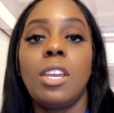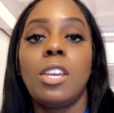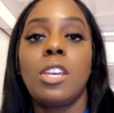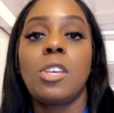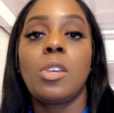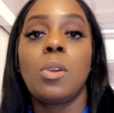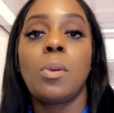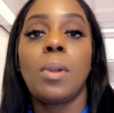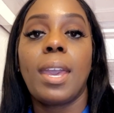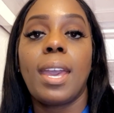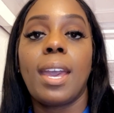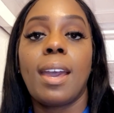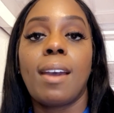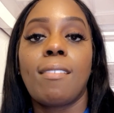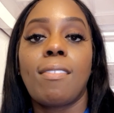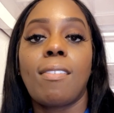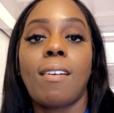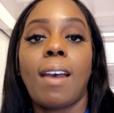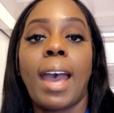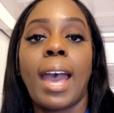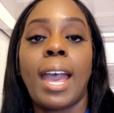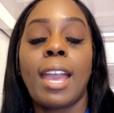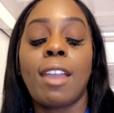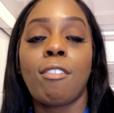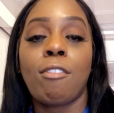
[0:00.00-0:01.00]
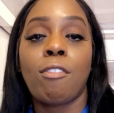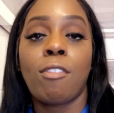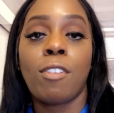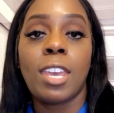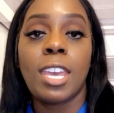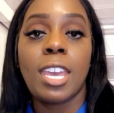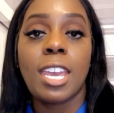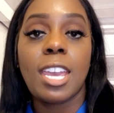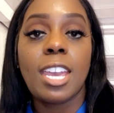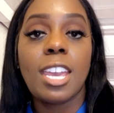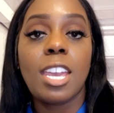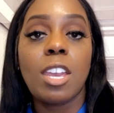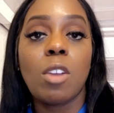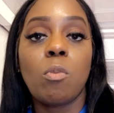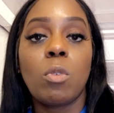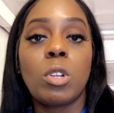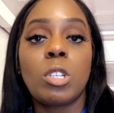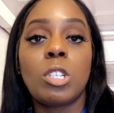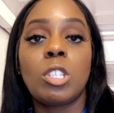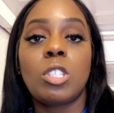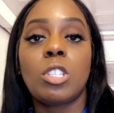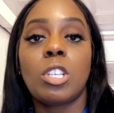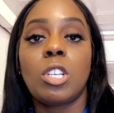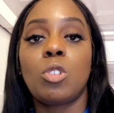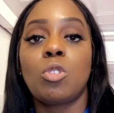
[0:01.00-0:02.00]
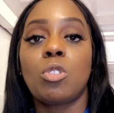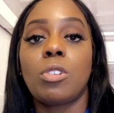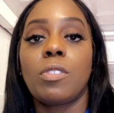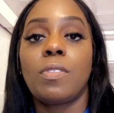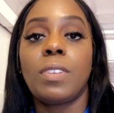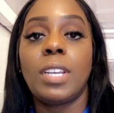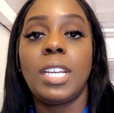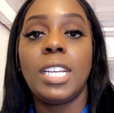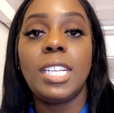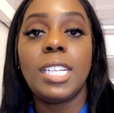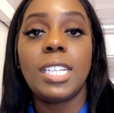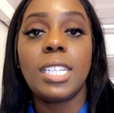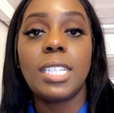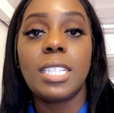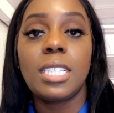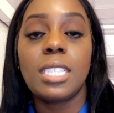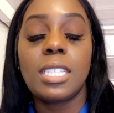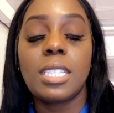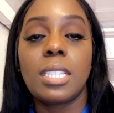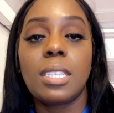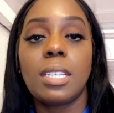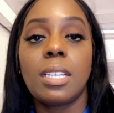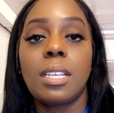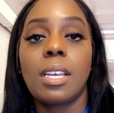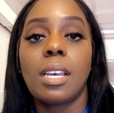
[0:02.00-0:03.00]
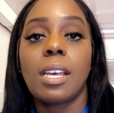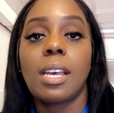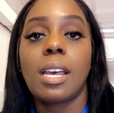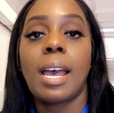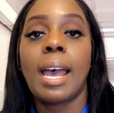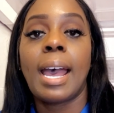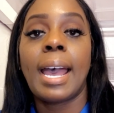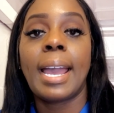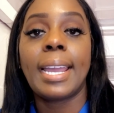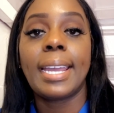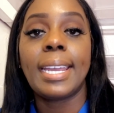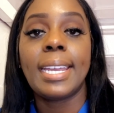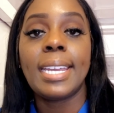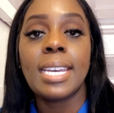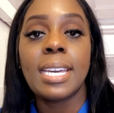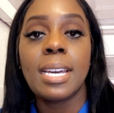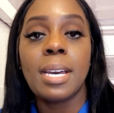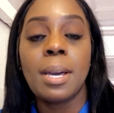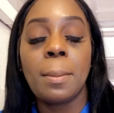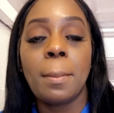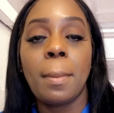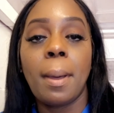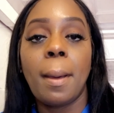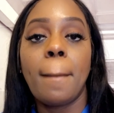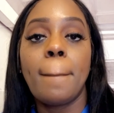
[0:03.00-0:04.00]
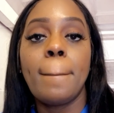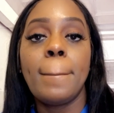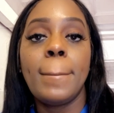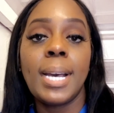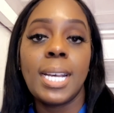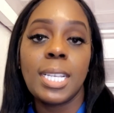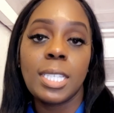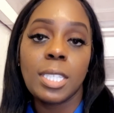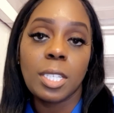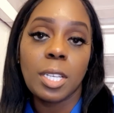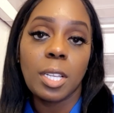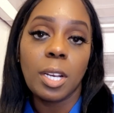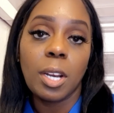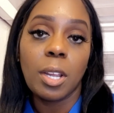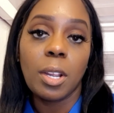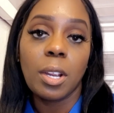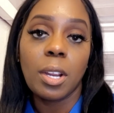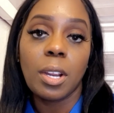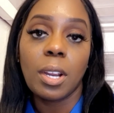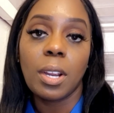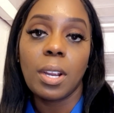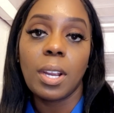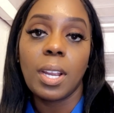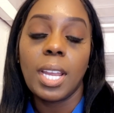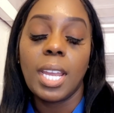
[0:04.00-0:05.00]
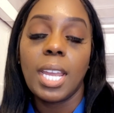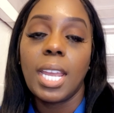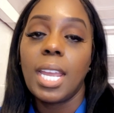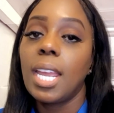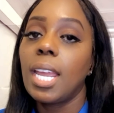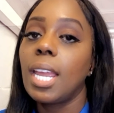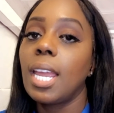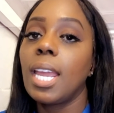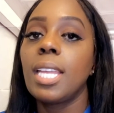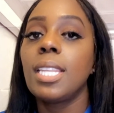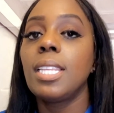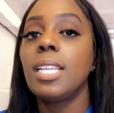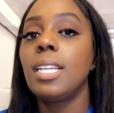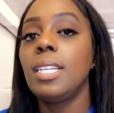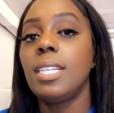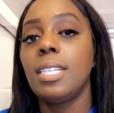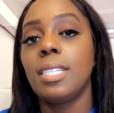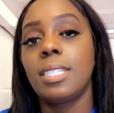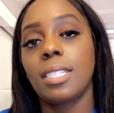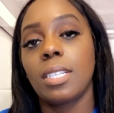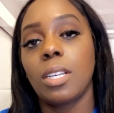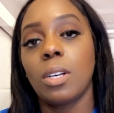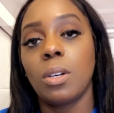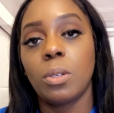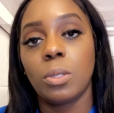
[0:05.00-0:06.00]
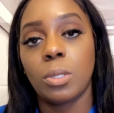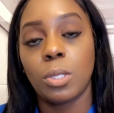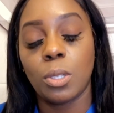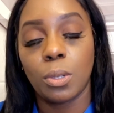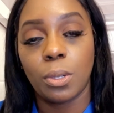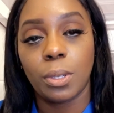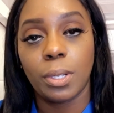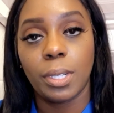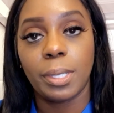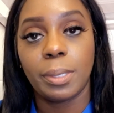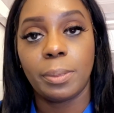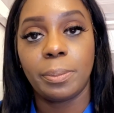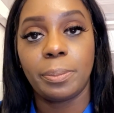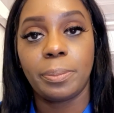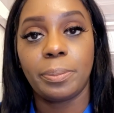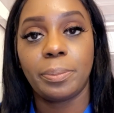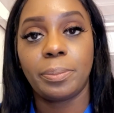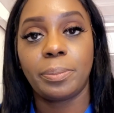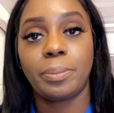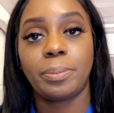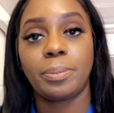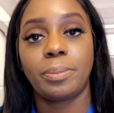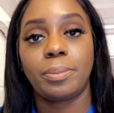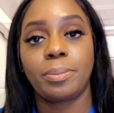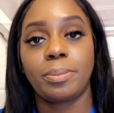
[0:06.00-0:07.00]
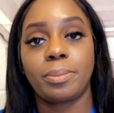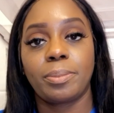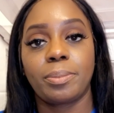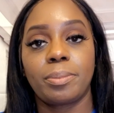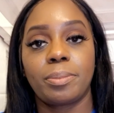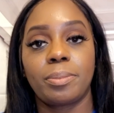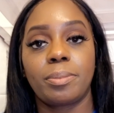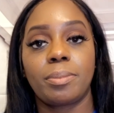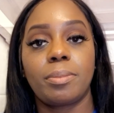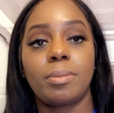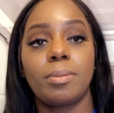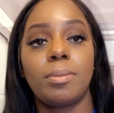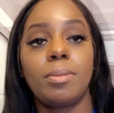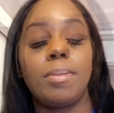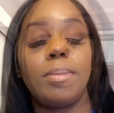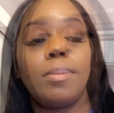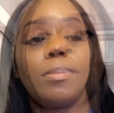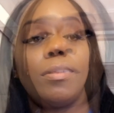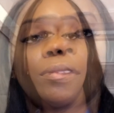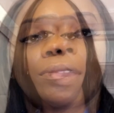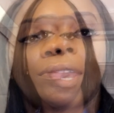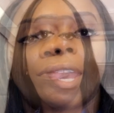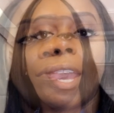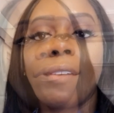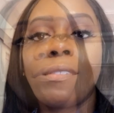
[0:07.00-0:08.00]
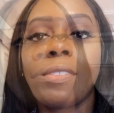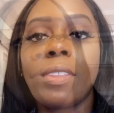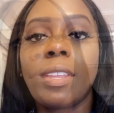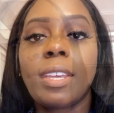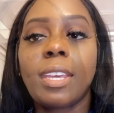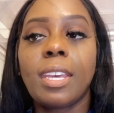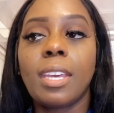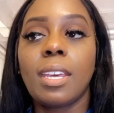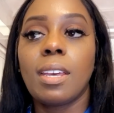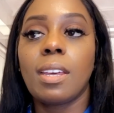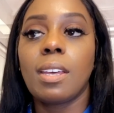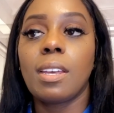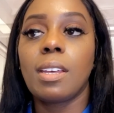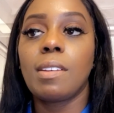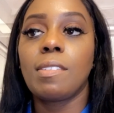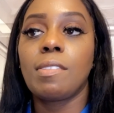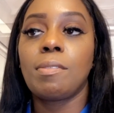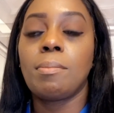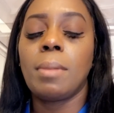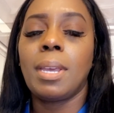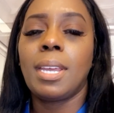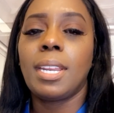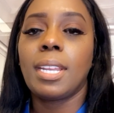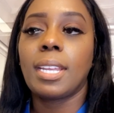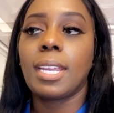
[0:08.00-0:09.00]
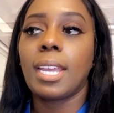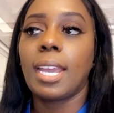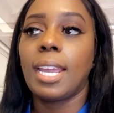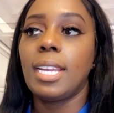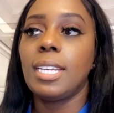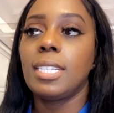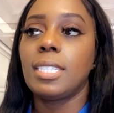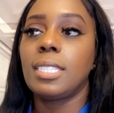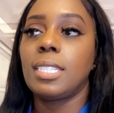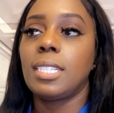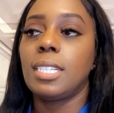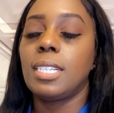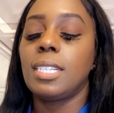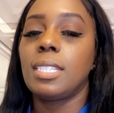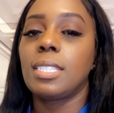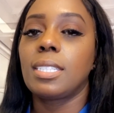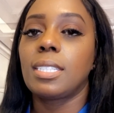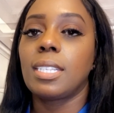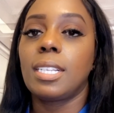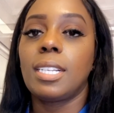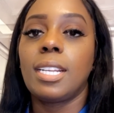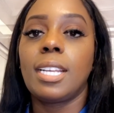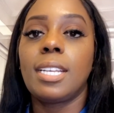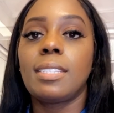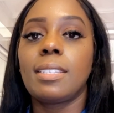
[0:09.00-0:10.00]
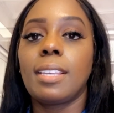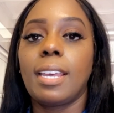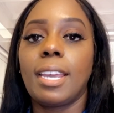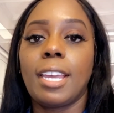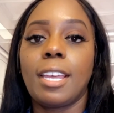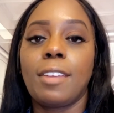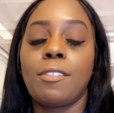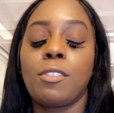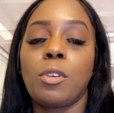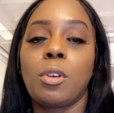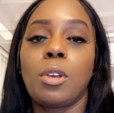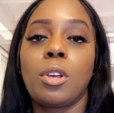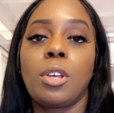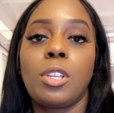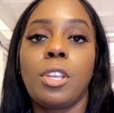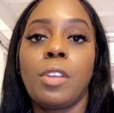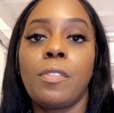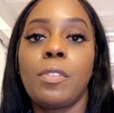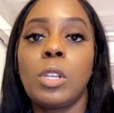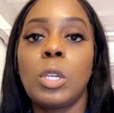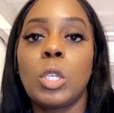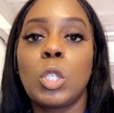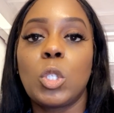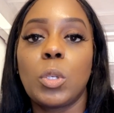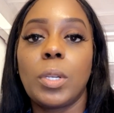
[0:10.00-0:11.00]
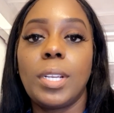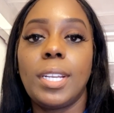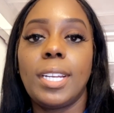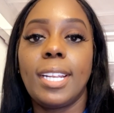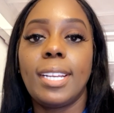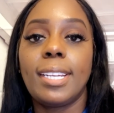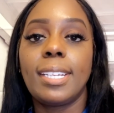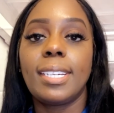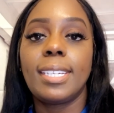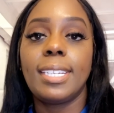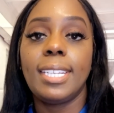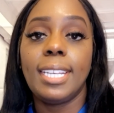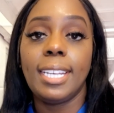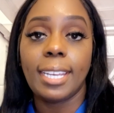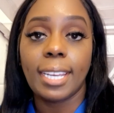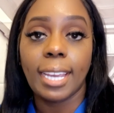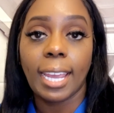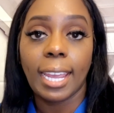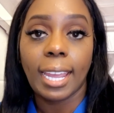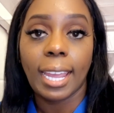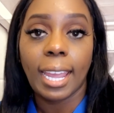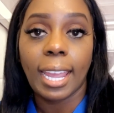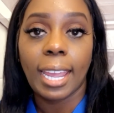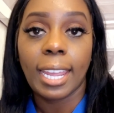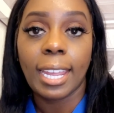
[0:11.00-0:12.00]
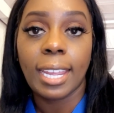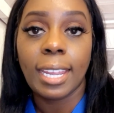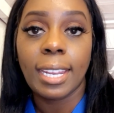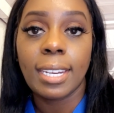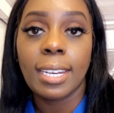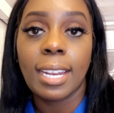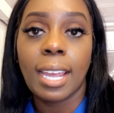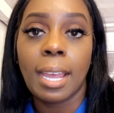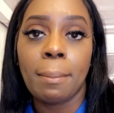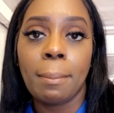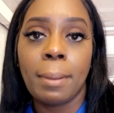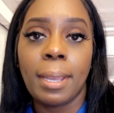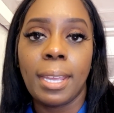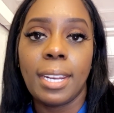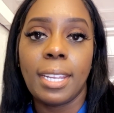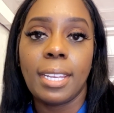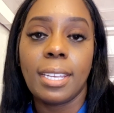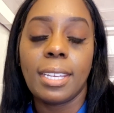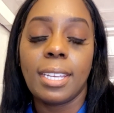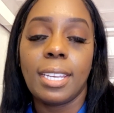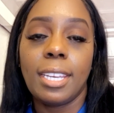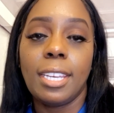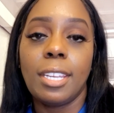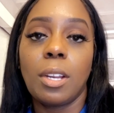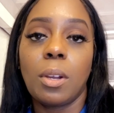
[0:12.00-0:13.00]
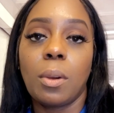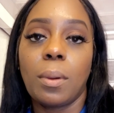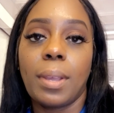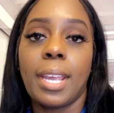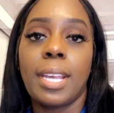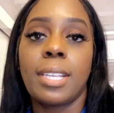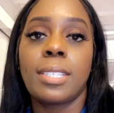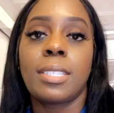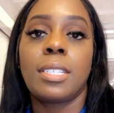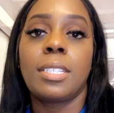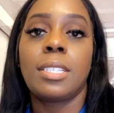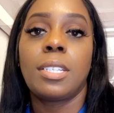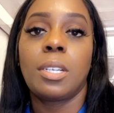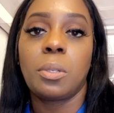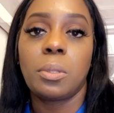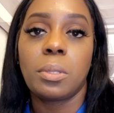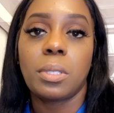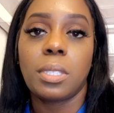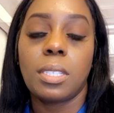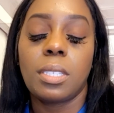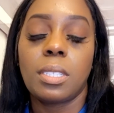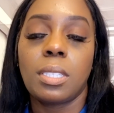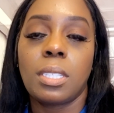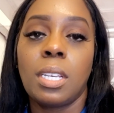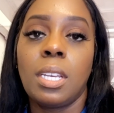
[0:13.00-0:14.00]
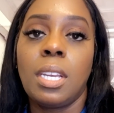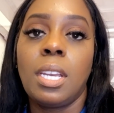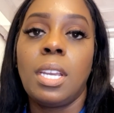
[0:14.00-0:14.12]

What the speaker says: you have IV, which is intravenous, IM, muscular, and the list goes on. If you have to give medication, so let's say if you're treating DKA, diabetic ketoacidosis,